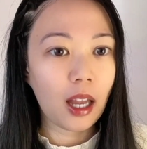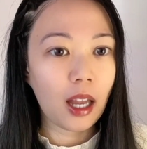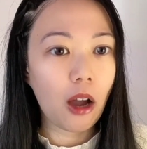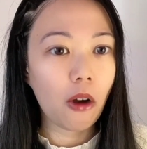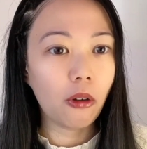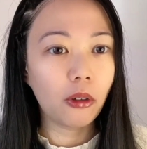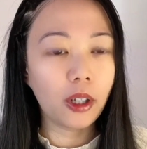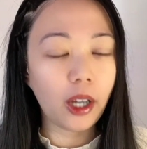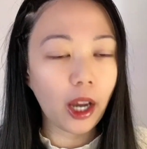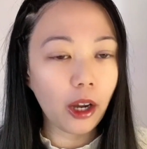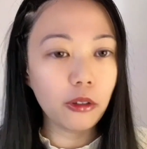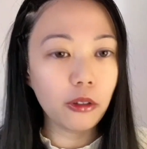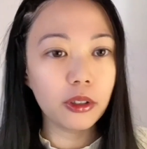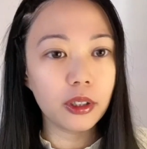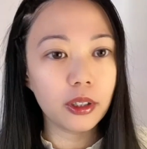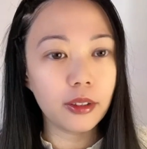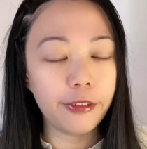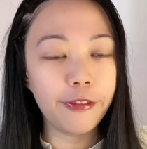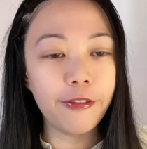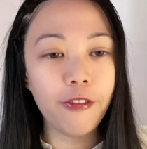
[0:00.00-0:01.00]
I'll go
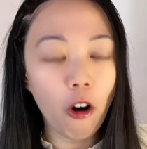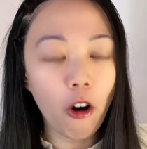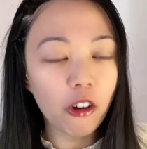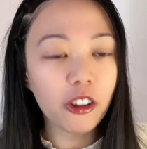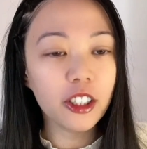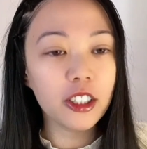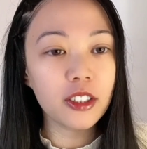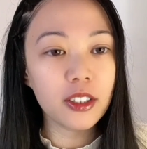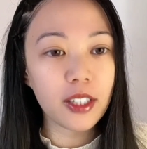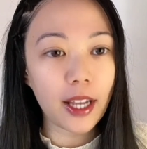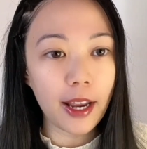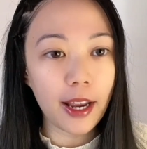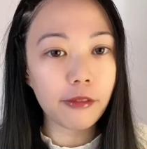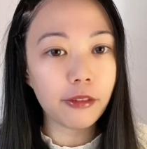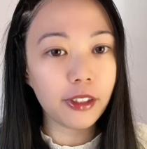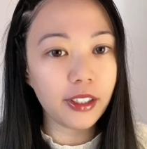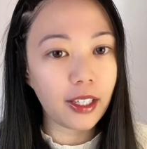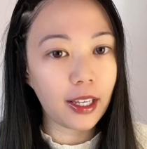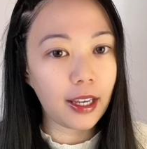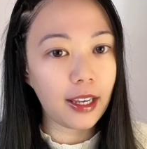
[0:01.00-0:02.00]
to the forest
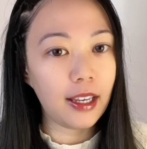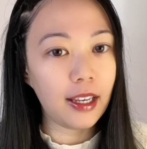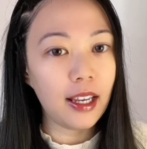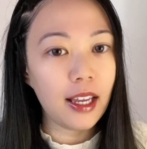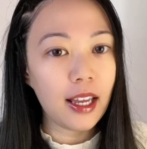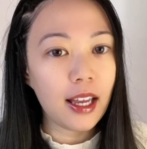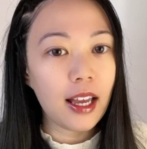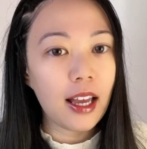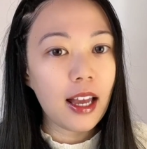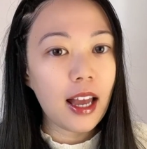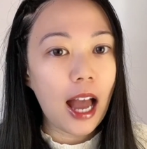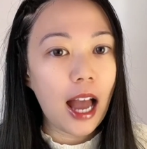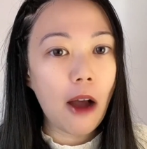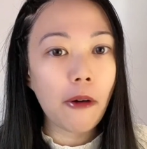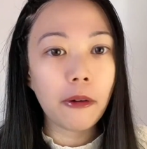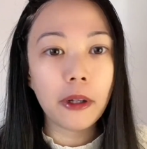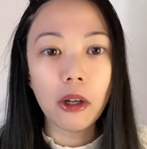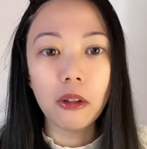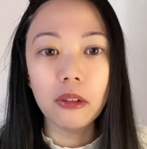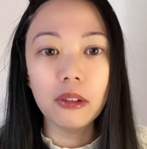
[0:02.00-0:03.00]
every day.
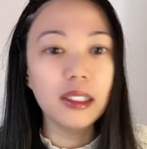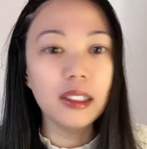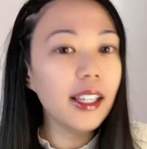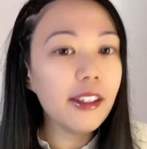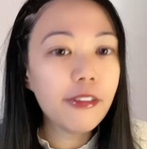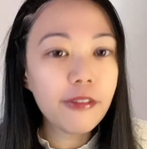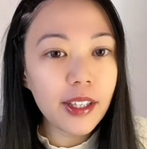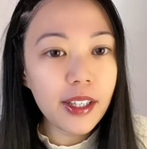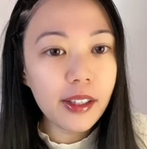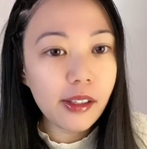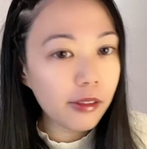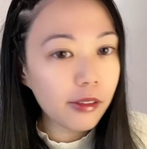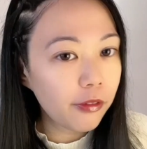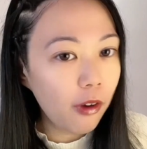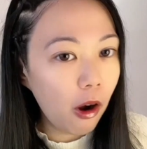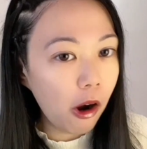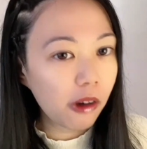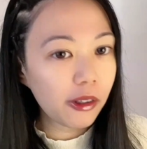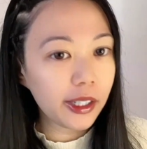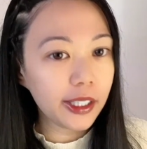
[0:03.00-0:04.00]
I'll go live in the
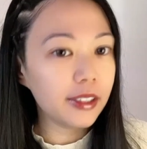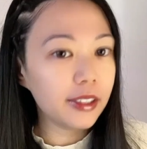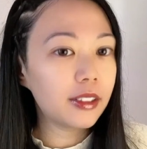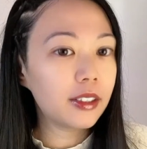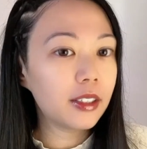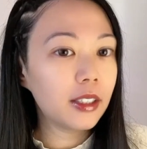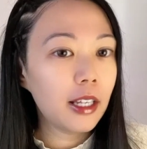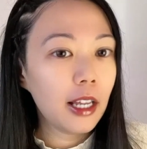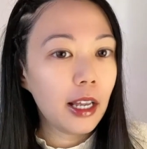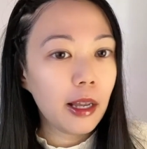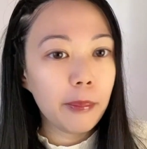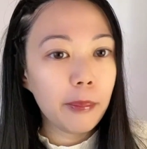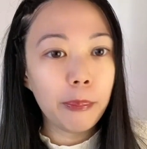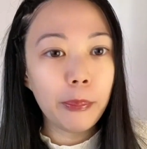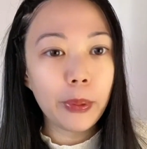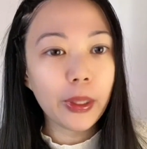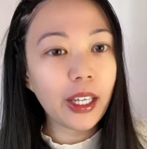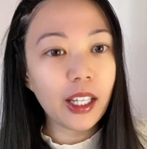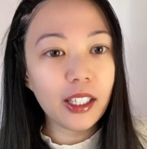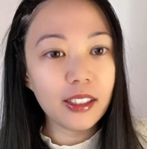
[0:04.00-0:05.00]
forest
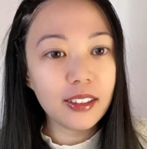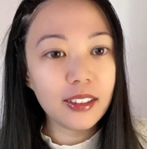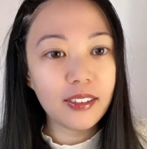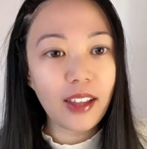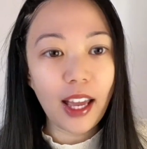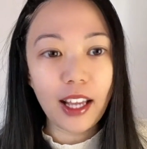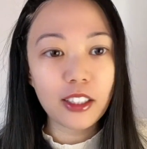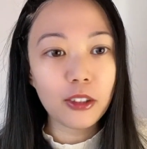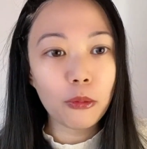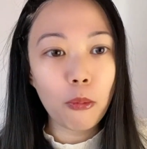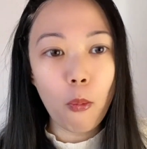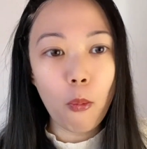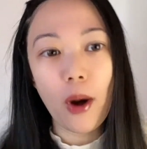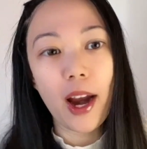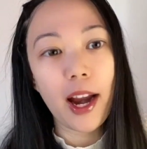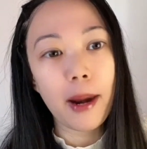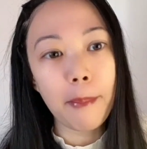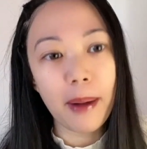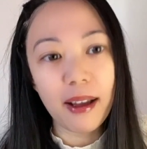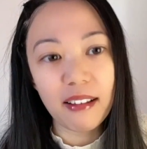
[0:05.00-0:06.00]
because that's
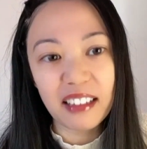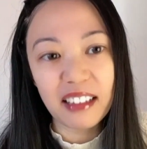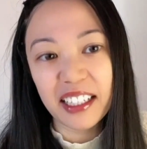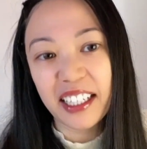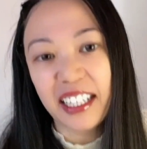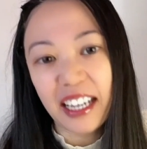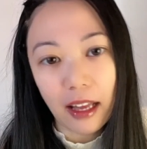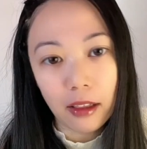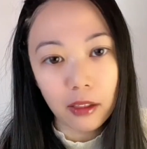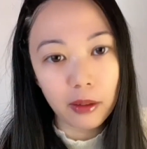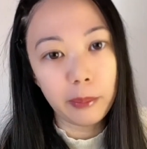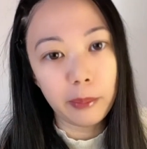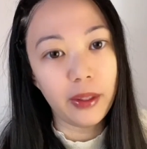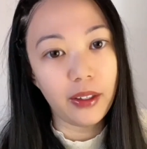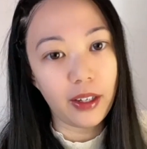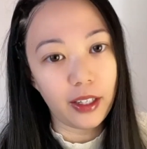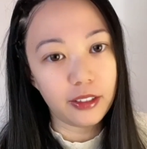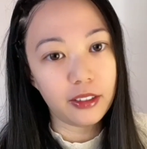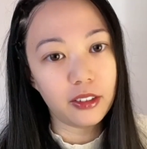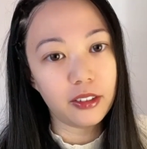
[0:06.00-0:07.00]
where my lucky
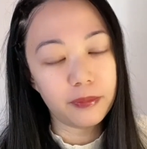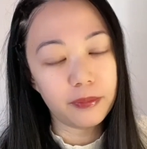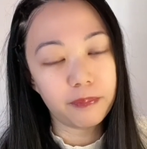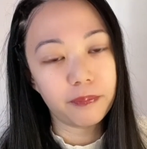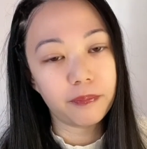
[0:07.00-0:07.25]
element is.